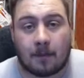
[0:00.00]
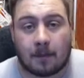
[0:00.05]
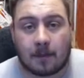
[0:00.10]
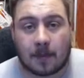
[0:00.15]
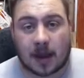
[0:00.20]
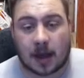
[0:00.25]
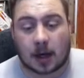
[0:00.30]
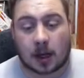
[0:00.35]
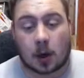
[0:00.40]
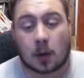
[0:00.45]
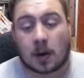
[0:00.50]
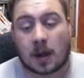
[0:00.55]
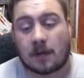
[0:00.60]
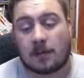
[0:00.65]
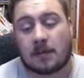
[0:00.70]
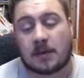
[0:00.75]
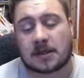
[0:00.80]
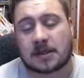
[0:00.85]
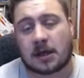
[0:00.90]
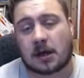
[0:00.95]
Being a goalkeeper
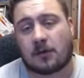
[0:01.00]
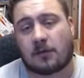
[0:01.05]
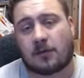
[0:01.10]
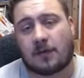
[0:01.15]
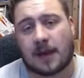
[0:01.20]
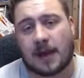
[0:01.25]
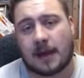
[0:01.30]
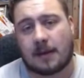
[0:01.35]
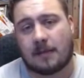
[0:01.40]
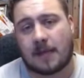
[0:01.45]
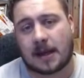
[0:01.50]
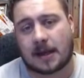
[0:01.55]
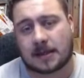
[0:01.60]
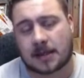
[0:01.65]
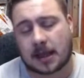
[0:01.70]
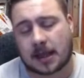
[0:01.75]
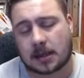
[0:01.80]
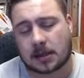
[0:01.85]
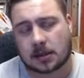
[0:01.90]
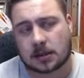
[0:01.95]
myself, it makes
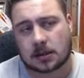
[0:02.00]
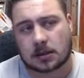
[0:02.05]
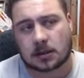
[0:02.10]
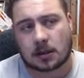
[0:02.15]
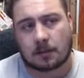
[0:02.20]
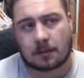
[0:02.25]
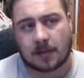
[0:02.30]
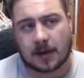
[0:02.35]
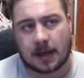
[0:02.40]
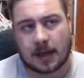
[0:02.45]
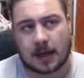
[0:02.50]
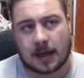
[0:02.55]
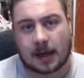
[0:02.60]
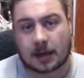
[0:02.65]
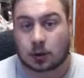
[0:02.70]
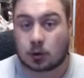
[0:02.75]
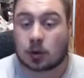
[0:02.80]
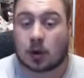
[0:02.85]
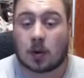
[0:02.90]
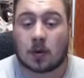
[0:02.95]
sense to be an
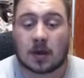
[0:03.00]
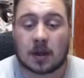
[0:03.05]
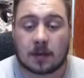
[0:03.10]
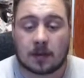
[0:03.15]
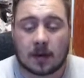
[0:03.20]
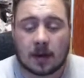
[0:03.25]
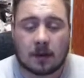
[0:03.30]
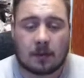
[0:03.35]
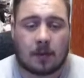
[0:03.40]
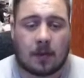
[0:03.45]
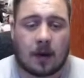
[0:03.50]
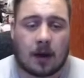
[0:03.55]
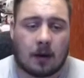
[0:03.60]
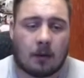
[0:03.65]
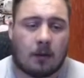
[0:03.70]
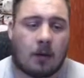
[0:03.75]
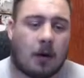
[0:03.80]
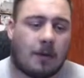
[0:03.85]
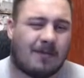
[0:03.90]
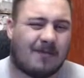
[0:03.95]
actual goalkeeper, but
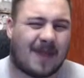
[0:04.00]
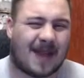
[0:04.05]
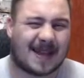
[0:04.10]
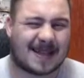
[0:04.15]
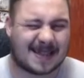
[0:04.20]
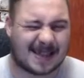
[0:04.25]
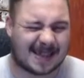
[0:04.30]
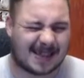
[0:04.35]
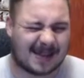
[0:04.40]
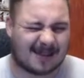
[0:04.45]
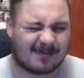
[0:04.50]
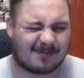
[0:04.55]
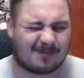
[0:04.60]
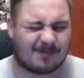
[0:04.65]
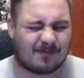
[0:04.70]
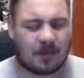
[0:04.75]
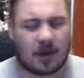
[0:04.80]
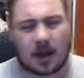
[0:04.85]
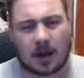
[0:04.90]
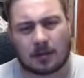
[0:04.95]
that's in the
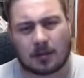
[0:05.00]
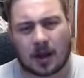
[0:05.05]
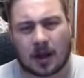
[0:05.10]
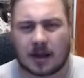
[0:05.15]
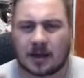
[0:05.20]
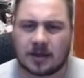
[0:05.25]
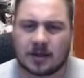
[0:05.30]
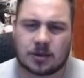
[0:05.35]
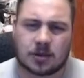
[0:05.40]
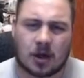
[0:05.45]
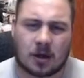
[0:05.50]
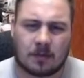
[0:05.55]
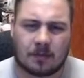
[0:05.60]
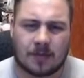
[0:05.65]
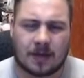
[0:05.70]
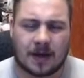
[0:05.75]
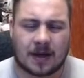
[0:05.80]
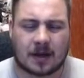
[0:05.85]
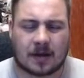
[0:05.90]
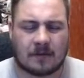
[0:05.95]
pipeline. It's not
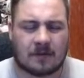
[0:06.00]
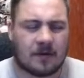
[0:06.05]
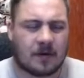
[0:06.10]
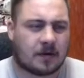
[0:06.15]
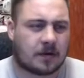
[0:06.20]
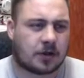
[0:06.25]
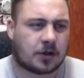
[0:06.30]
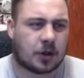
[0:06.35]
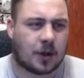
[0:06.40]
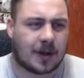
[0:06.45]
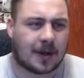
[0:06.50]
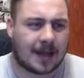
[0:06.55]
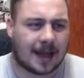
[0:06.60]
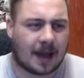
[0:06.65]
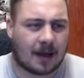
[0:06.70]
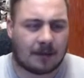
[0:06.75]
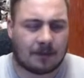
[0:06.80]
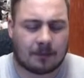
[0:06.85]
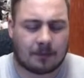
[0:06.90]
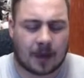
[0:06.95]
been confirmed to do it
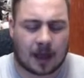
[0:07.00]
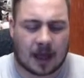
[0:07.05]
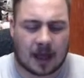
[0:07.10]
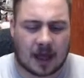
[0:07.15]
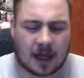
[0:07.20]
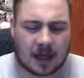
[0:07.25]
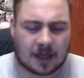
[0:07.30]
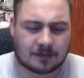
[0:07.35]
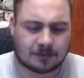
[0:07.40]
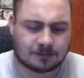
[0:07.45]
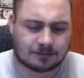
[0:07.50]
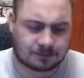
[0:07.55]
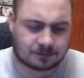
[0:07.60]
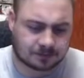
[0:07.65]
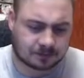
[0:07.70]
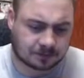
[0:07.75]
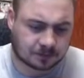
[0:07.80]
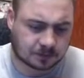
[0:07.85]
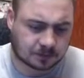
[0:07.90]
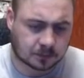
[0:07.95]
yet.
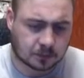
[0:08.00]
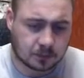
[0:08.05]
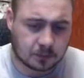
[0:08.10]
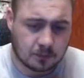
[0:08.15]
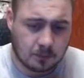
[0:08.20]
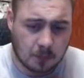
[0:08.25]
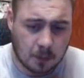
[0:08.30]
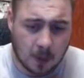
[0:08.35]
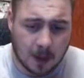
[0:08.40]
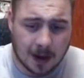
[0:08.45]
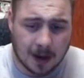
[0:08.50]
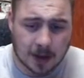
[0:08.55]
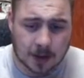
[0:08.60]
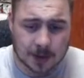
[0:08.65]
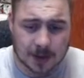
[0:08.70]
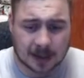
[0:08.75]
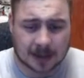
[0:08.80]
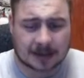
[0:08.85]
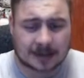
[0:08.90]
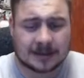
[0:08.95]
What else we
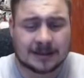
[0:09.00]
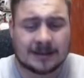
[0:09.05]
got?